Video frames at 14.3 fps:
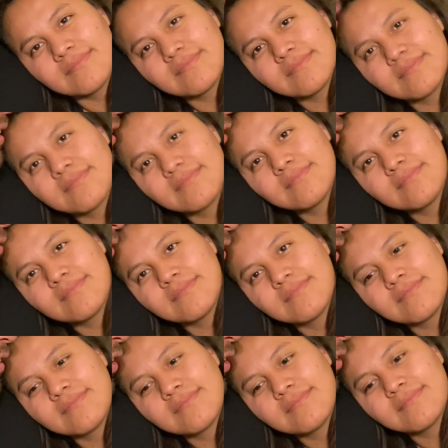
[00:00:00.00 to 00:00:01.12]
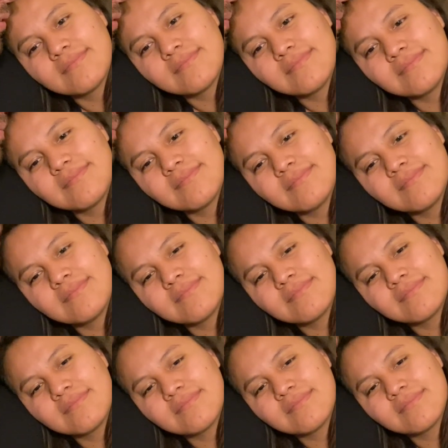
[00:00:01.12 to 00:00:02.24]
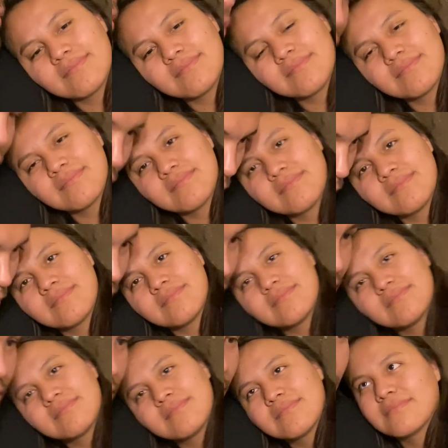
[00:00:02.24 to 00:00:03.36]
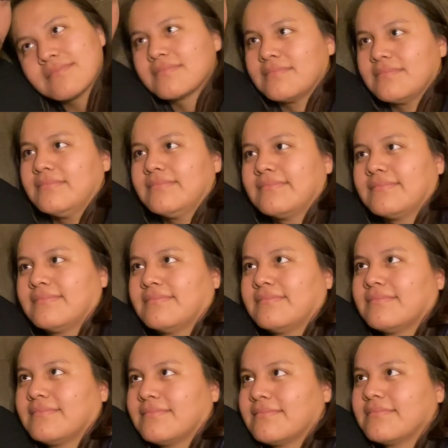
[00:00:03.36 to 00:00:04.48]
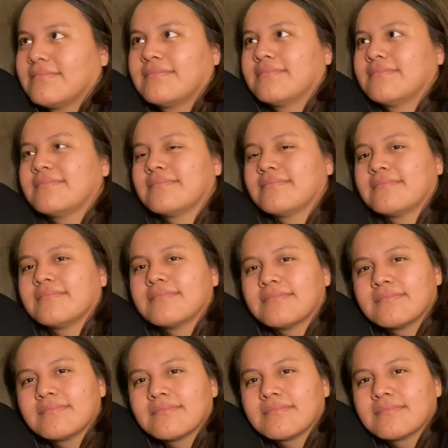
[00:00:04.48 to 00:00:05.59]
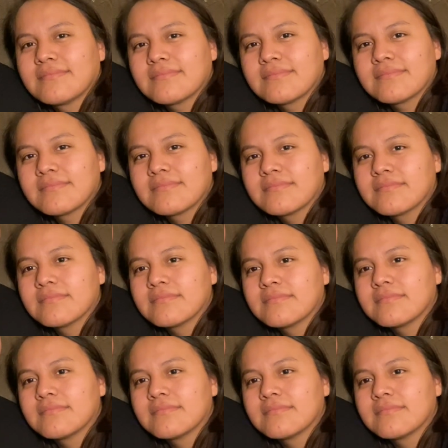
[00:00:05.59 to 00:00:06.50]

No words are spoken by the person on screen.